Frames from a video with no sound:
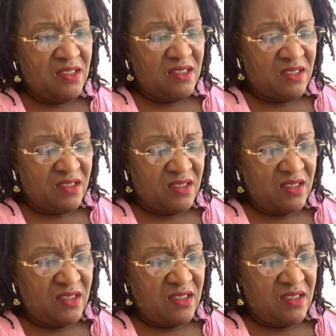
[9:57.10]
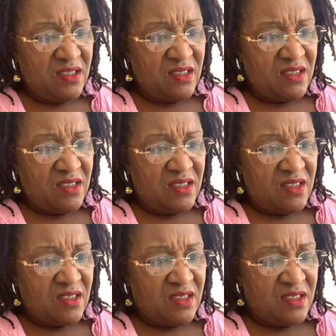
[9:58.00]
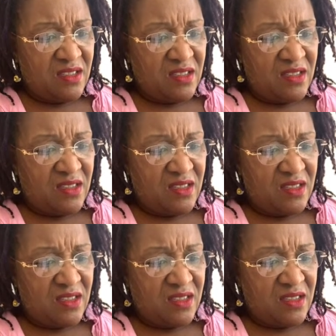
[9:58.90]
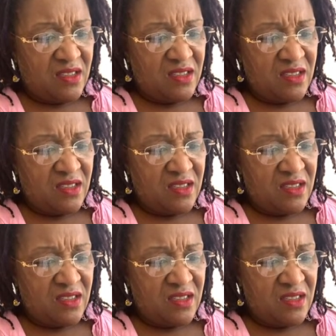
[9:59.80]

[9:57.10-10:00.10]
(no one is talking)